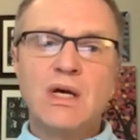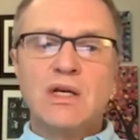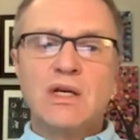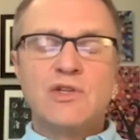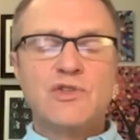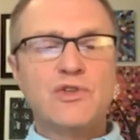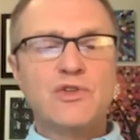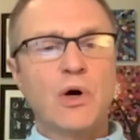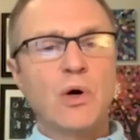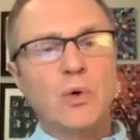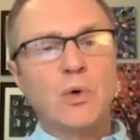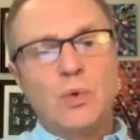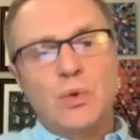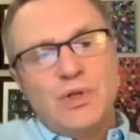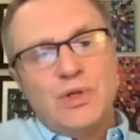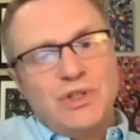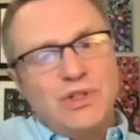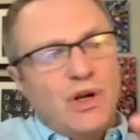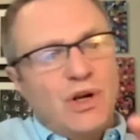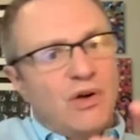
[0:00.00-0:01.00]
So,
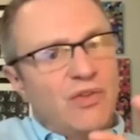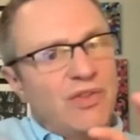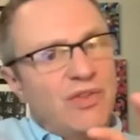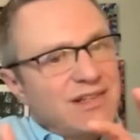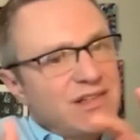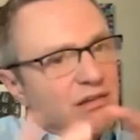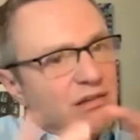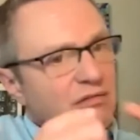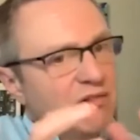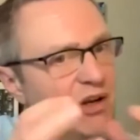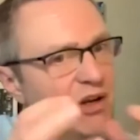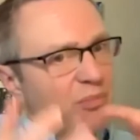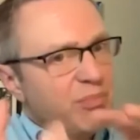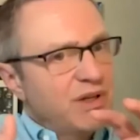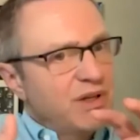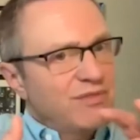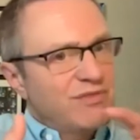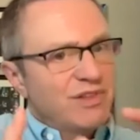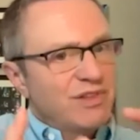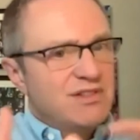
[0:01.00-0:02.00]
that's a little
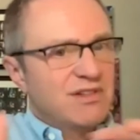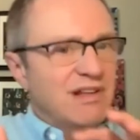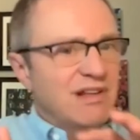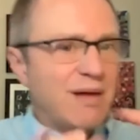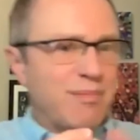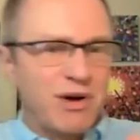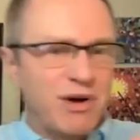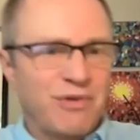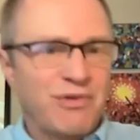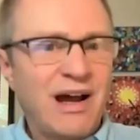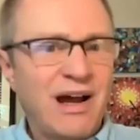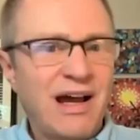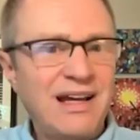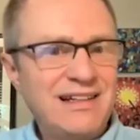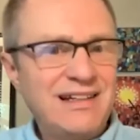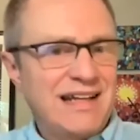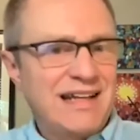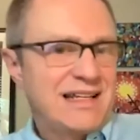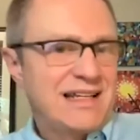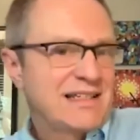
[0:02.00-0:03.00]
bit of a dilemma,
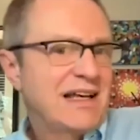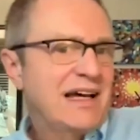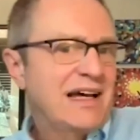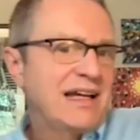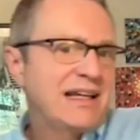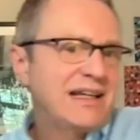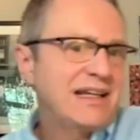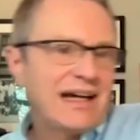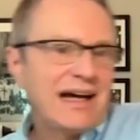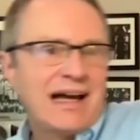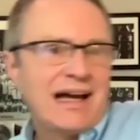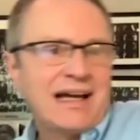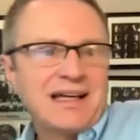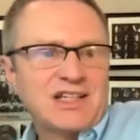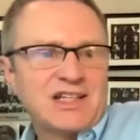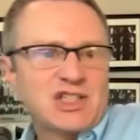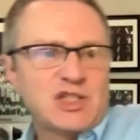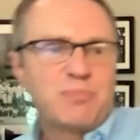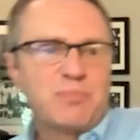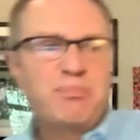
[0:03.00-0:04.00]
right? As like, I
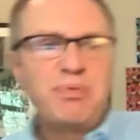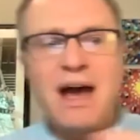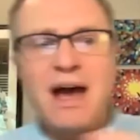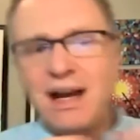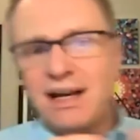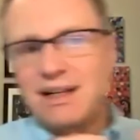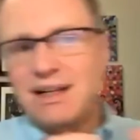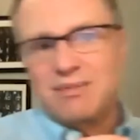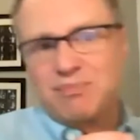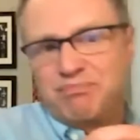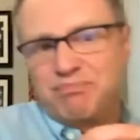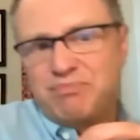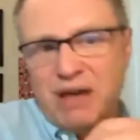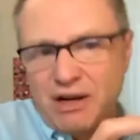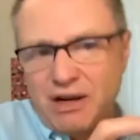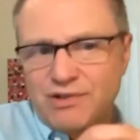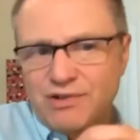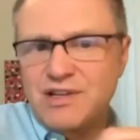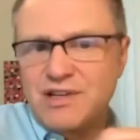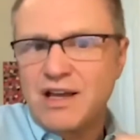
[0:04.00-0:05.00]
expect
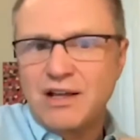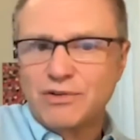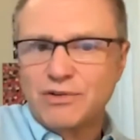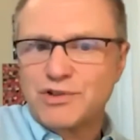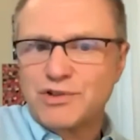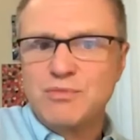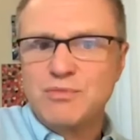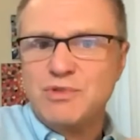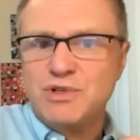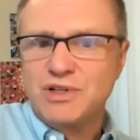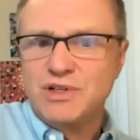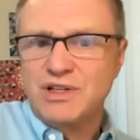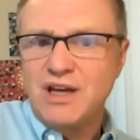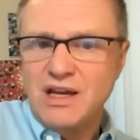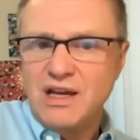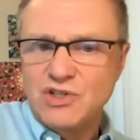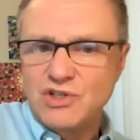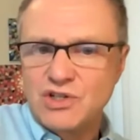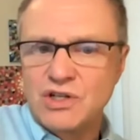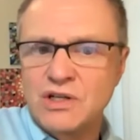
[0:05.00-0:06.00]
better tailored
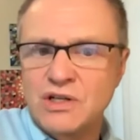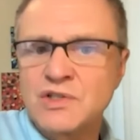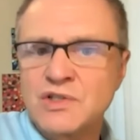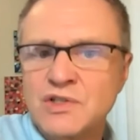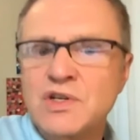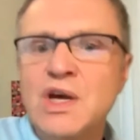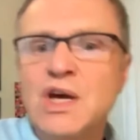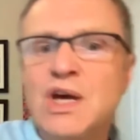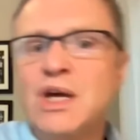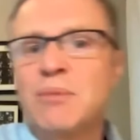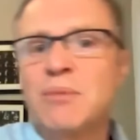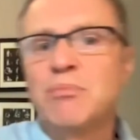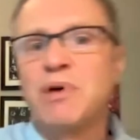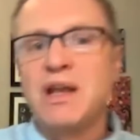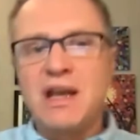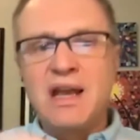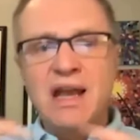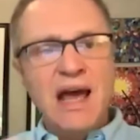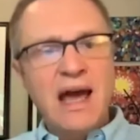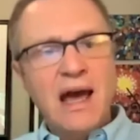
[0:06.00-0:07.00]
communications,
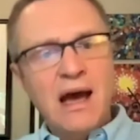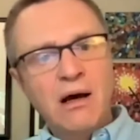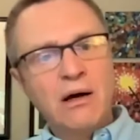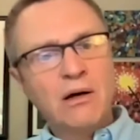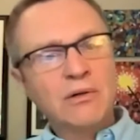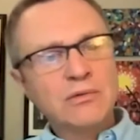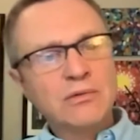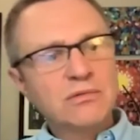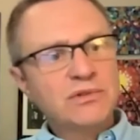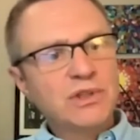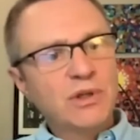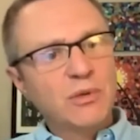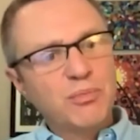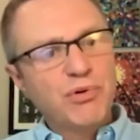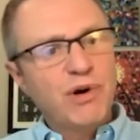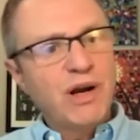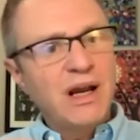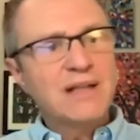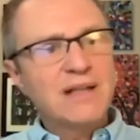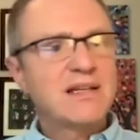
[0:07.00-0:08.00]
but now,
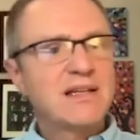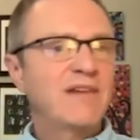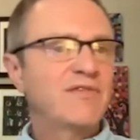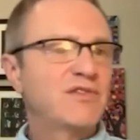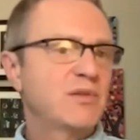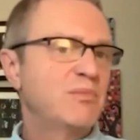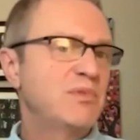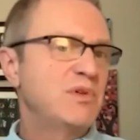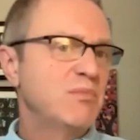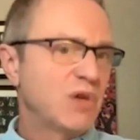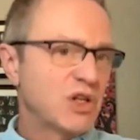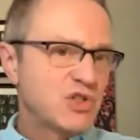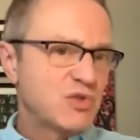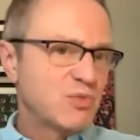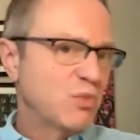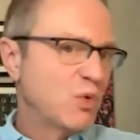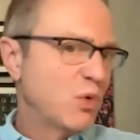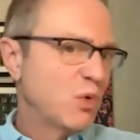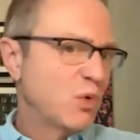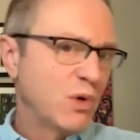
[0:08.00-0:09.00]
brands have to be
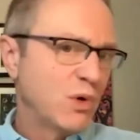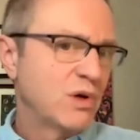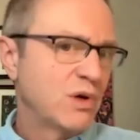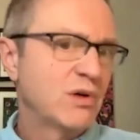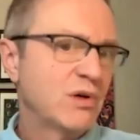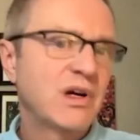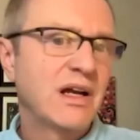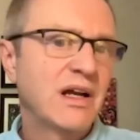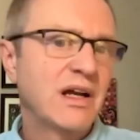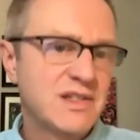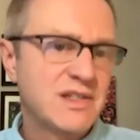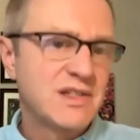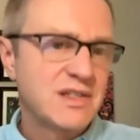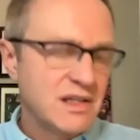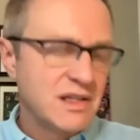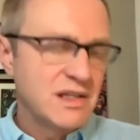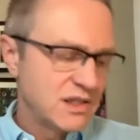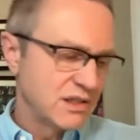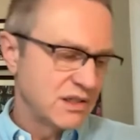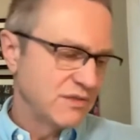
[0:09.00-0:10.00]
much more kind of
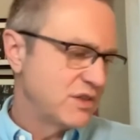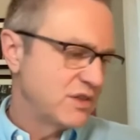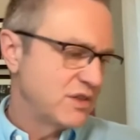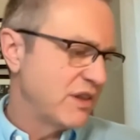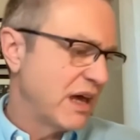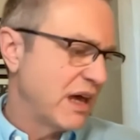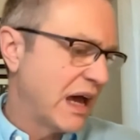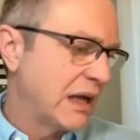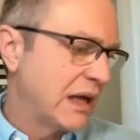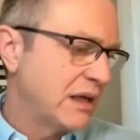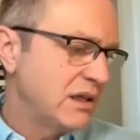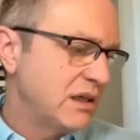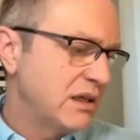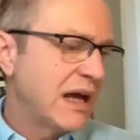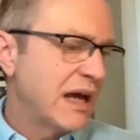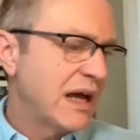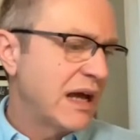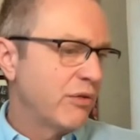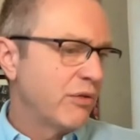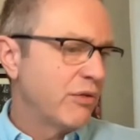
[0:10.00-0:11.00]
sensitive to that
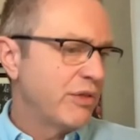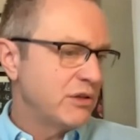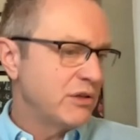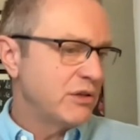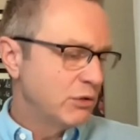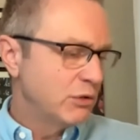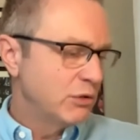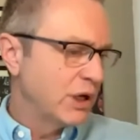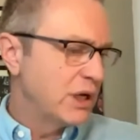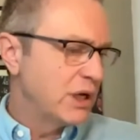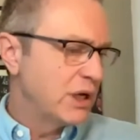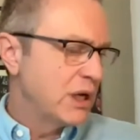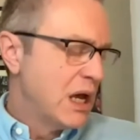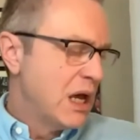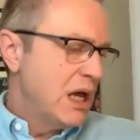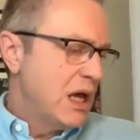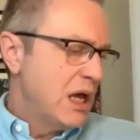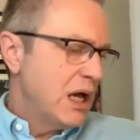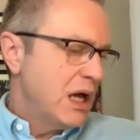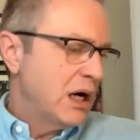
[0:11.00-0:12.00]
in how they do it,
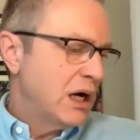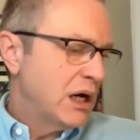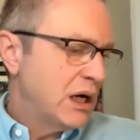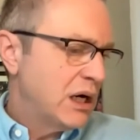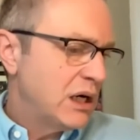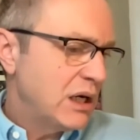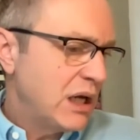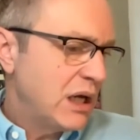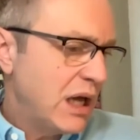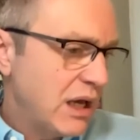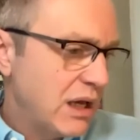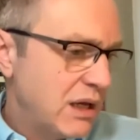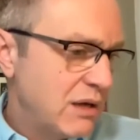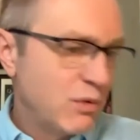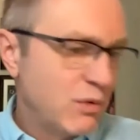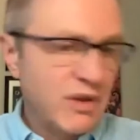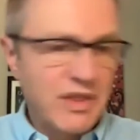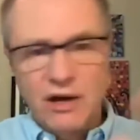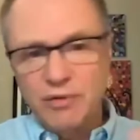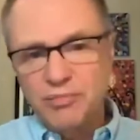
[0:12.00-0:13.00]

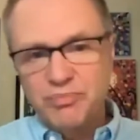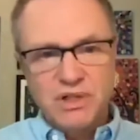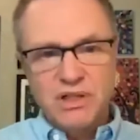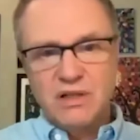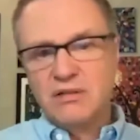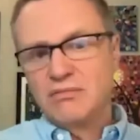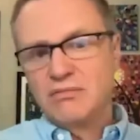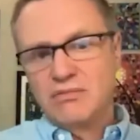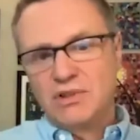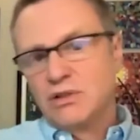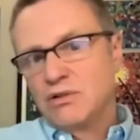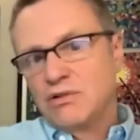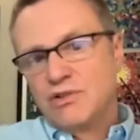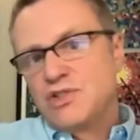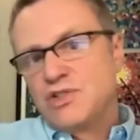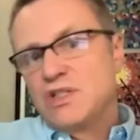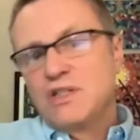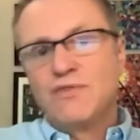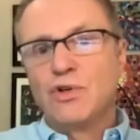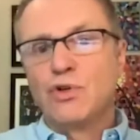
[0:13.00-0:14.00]
without being,
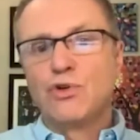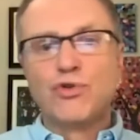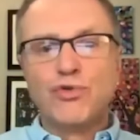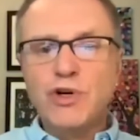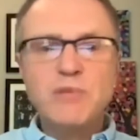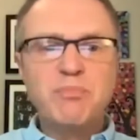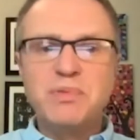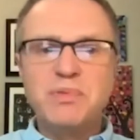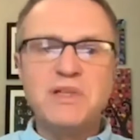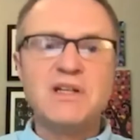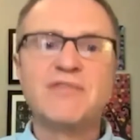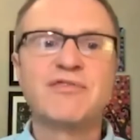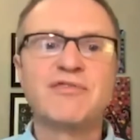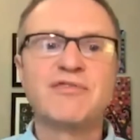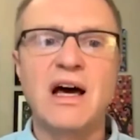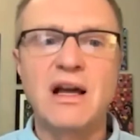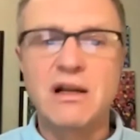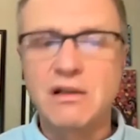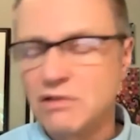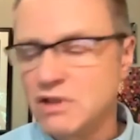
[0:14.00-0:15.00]
just even creepy, if
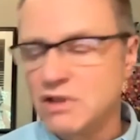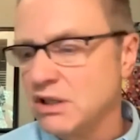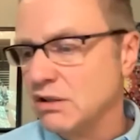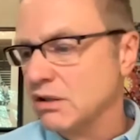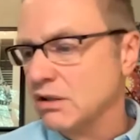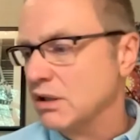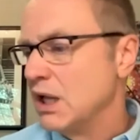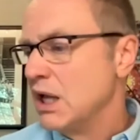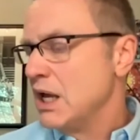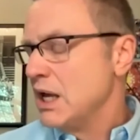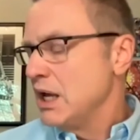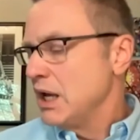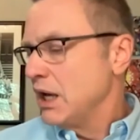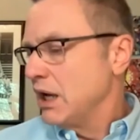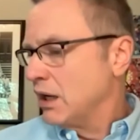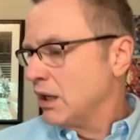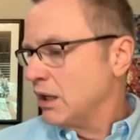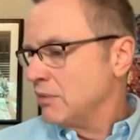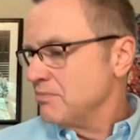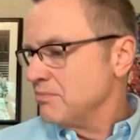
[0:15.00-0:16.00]
not illegal.
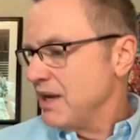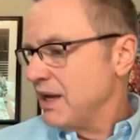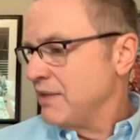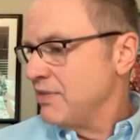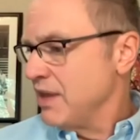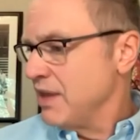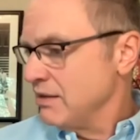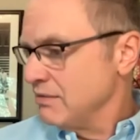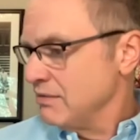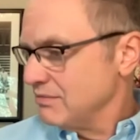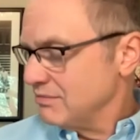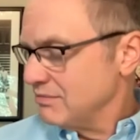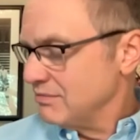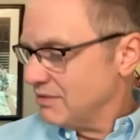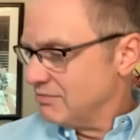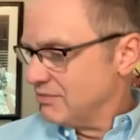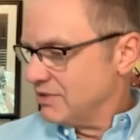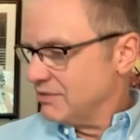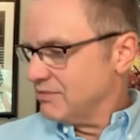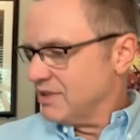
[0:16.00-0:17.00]
And then
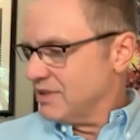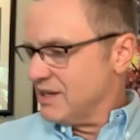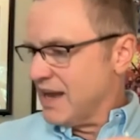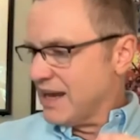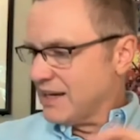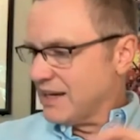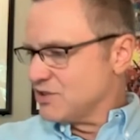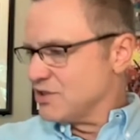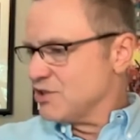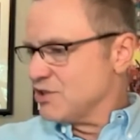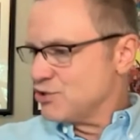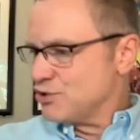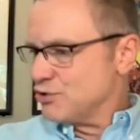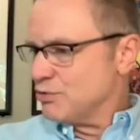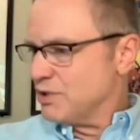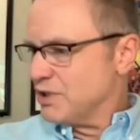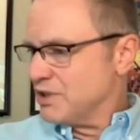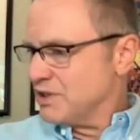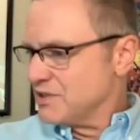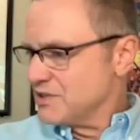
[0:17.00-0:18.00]
the next
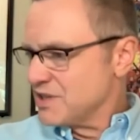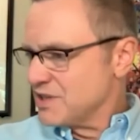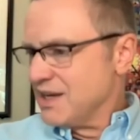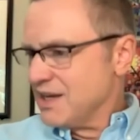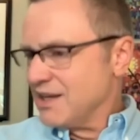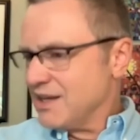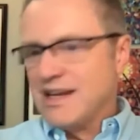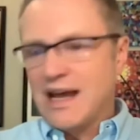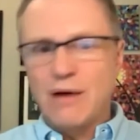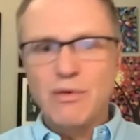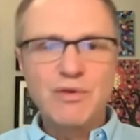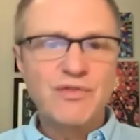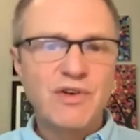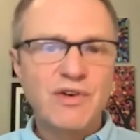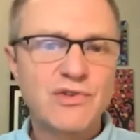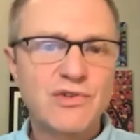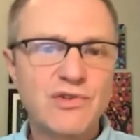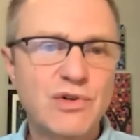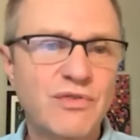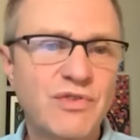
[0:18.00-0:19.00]
issue is now we've
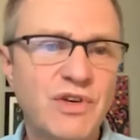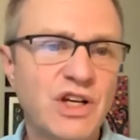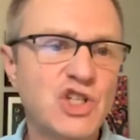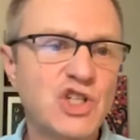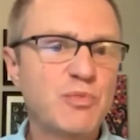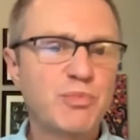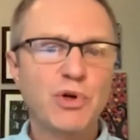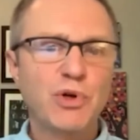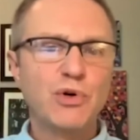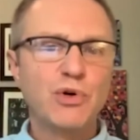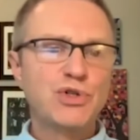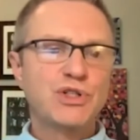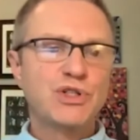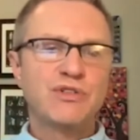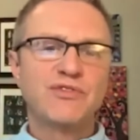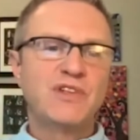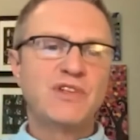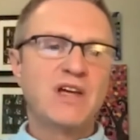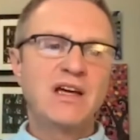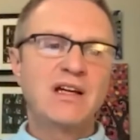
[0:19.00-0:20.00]
got sort of an explosion
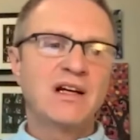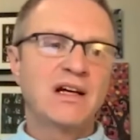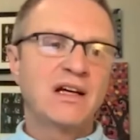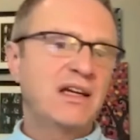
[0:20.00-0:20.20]
of data.